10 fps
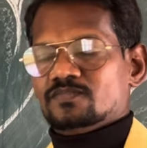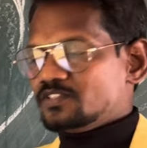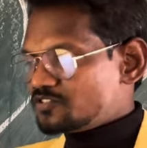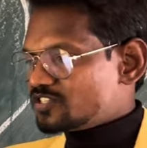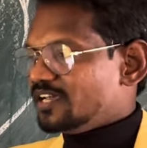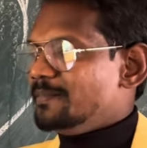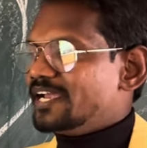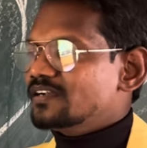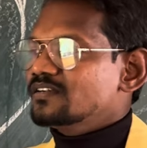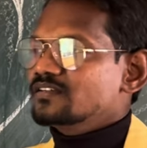
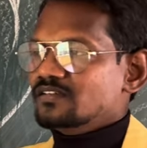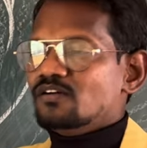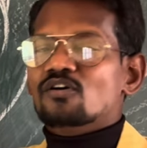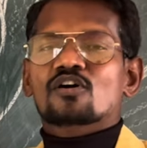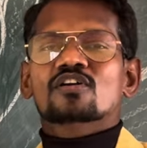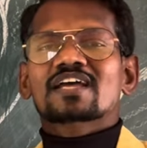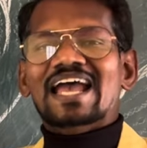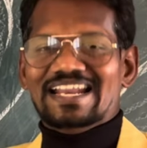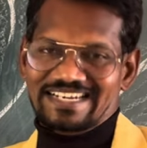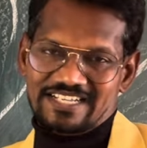Stamen or
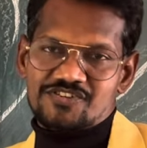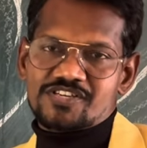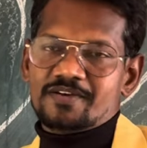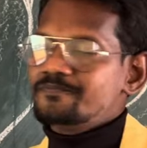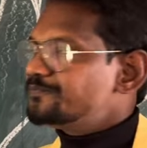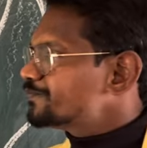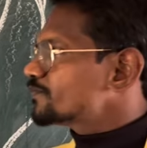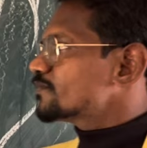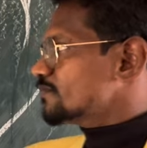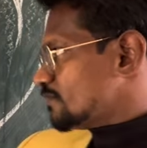
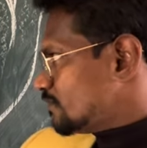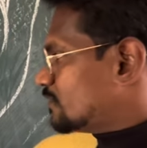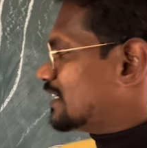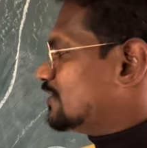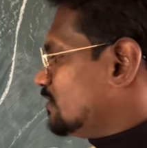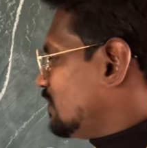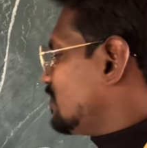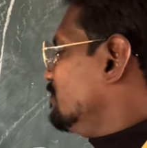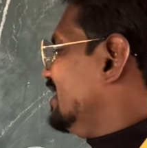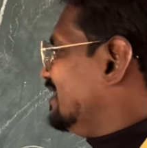androecium, nothing
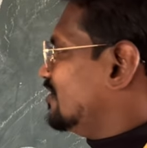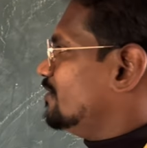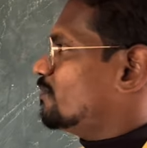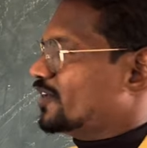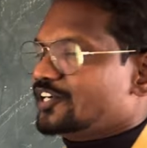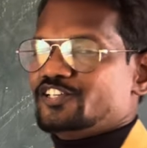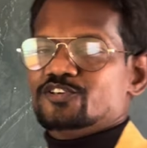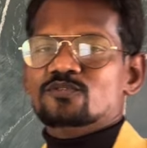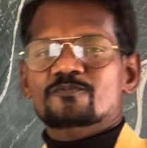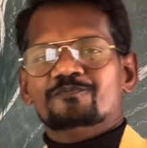but male
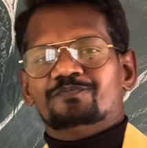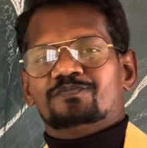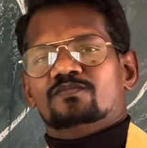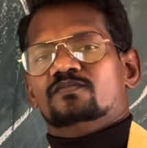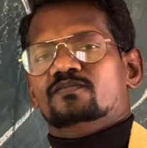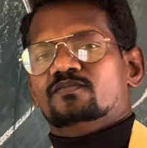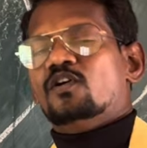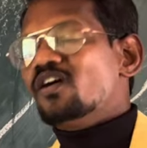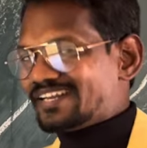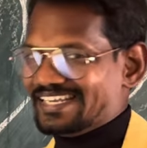reproductive
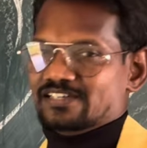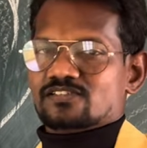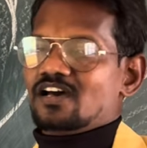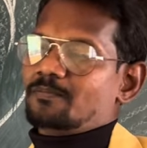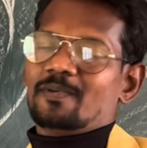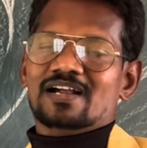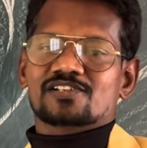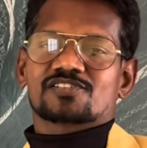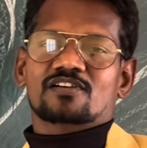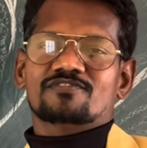organs or
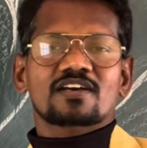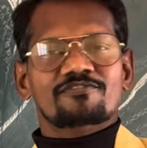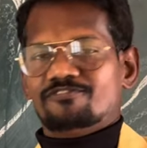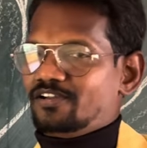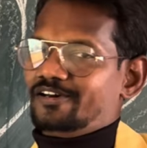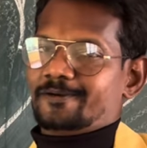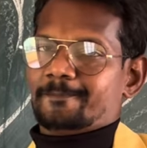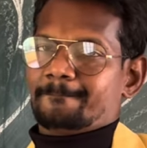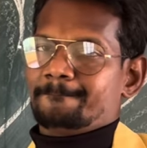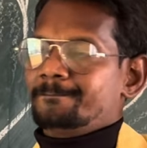parts of the
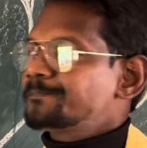flower.